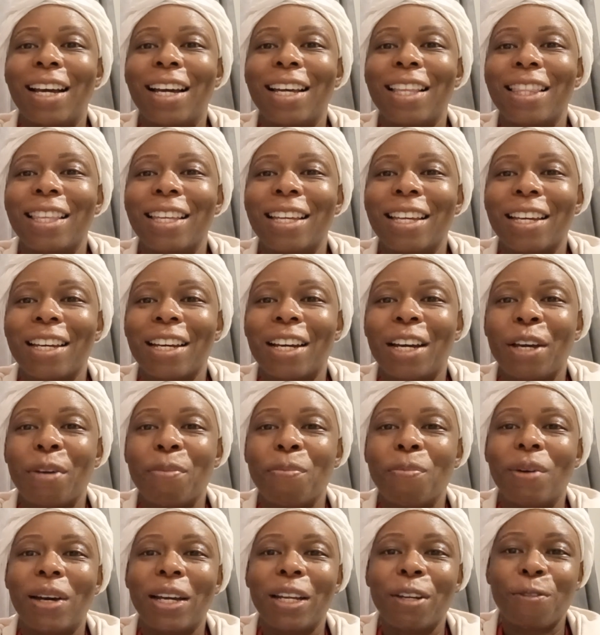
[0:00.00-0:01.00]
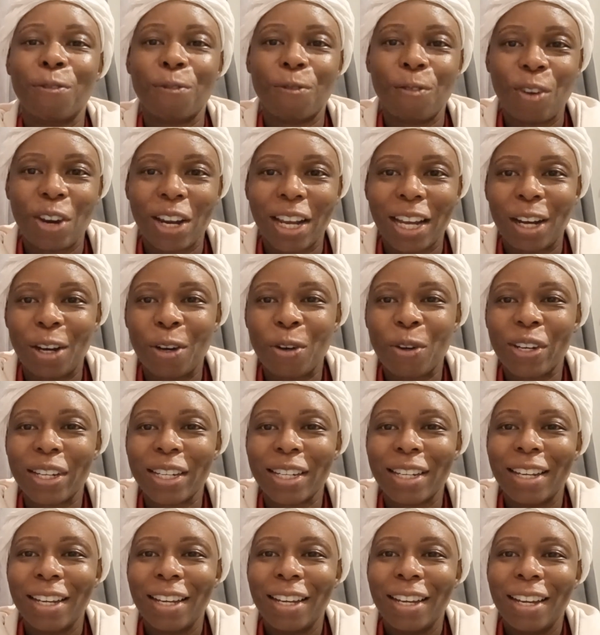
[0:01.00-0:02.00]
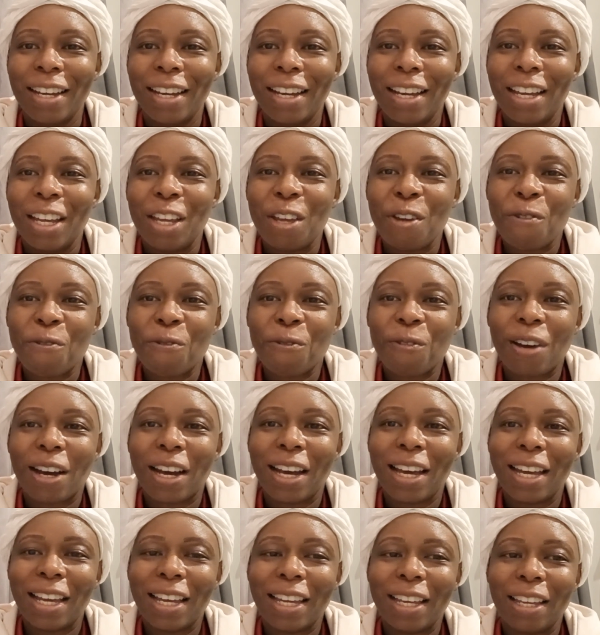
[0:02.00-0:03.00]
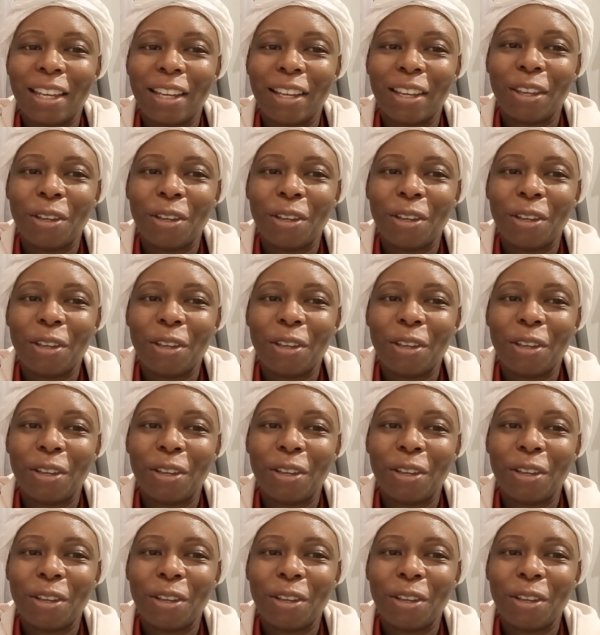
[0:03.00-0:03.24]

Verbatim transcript: I think I might freak out if I,